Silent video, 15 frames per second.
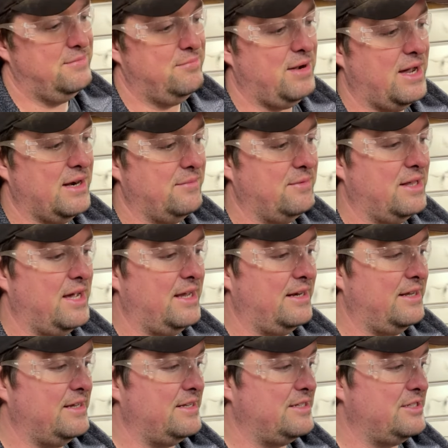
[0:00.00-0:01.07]
bottom line
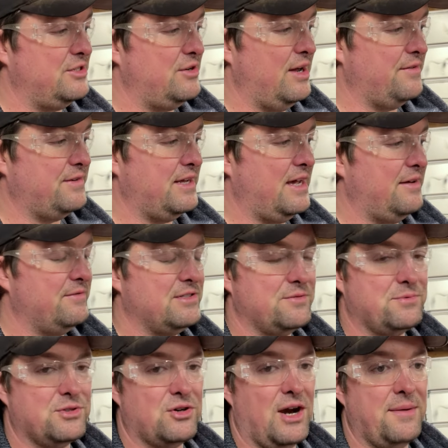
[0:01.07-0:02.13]
is you have to have a
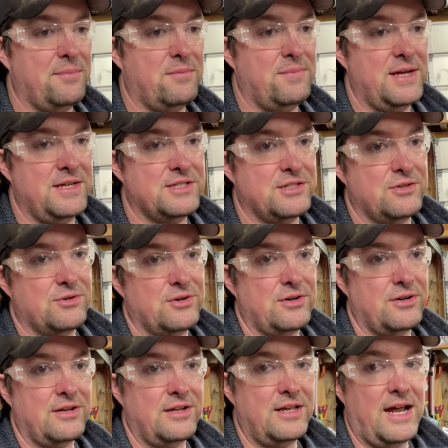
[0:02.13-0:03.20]
subscriber base in
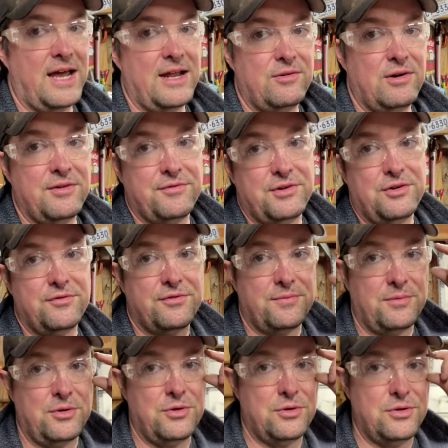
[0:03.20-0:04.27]
order to get ad revenue
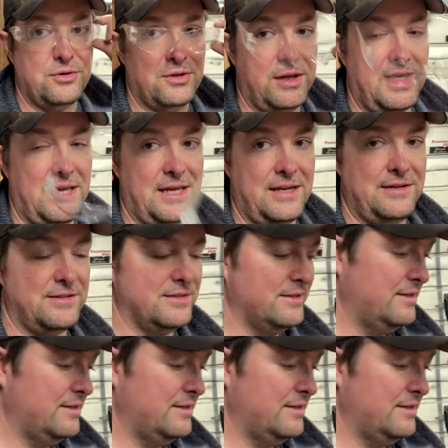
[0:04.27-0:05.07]
from Google, and